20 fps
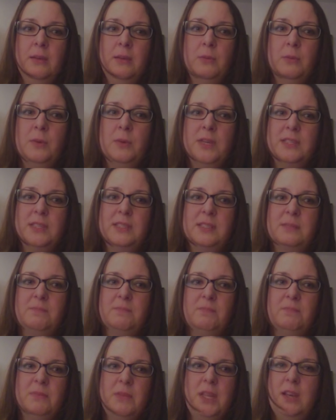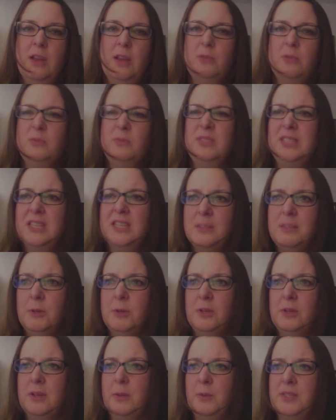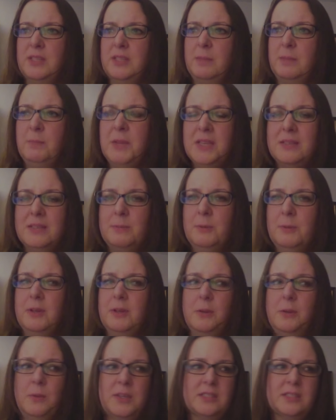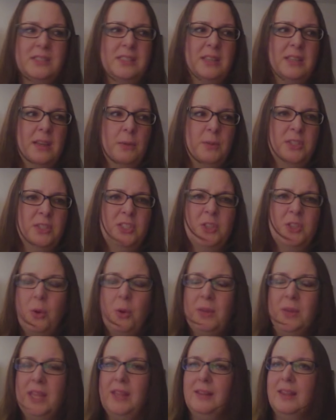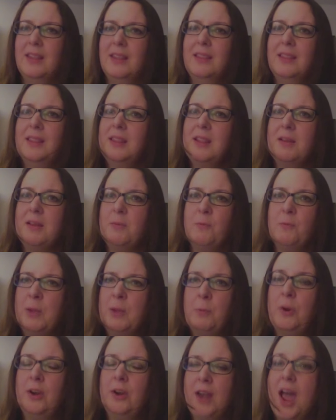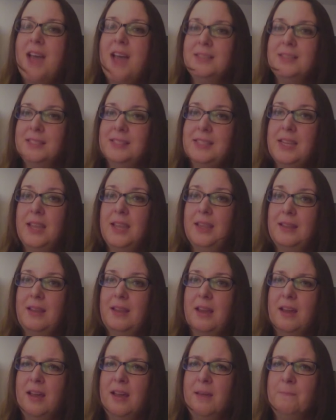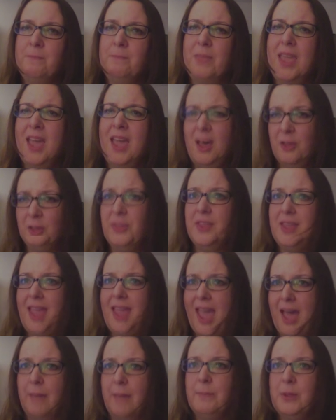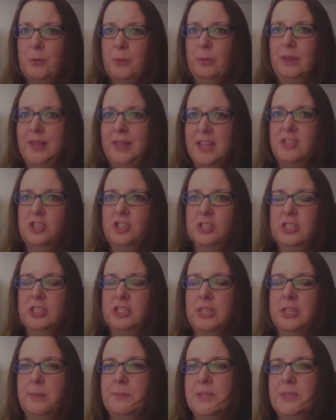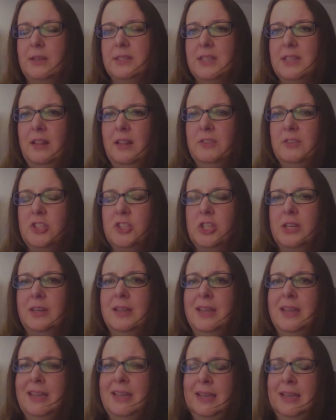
was you know dismal. It was abysmal. It was it was soul killing. We were not seeing um, healthy, happy relationships on television